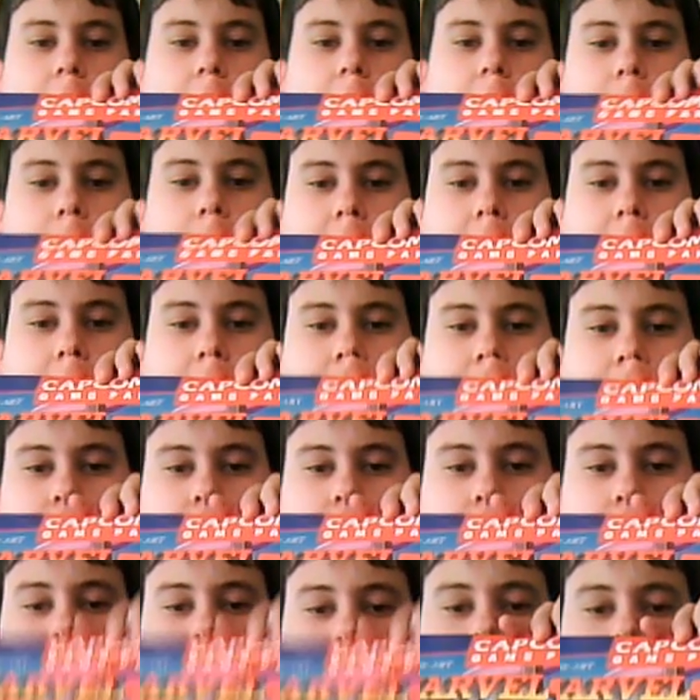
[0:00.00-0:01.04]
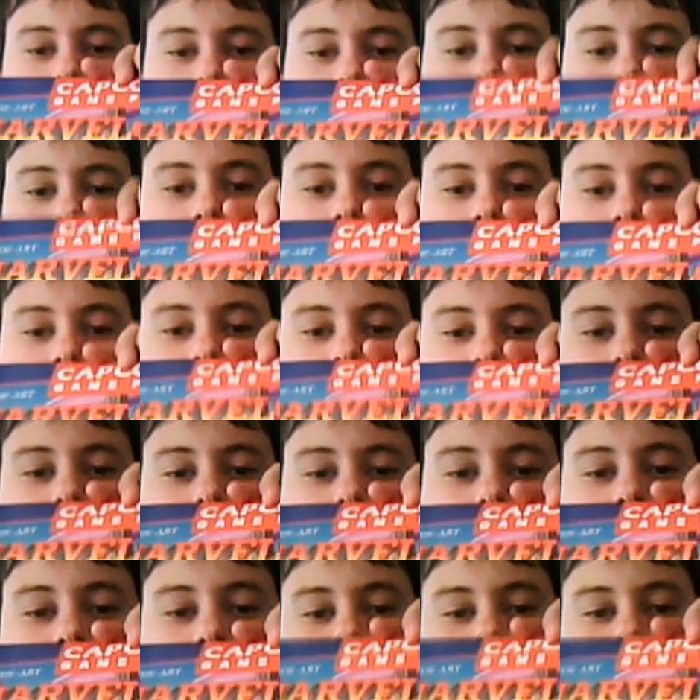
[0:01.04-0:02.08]
Mega Man 2 cover, I
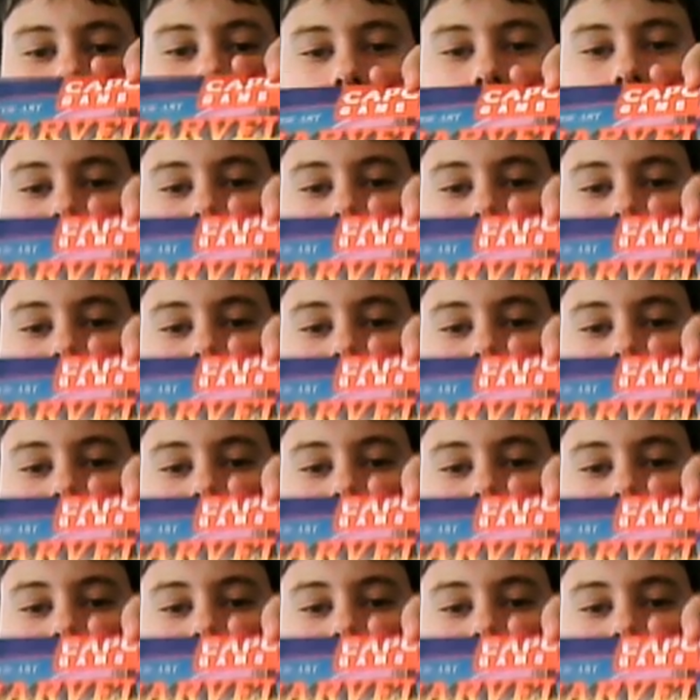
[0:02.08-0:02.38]
believe, except they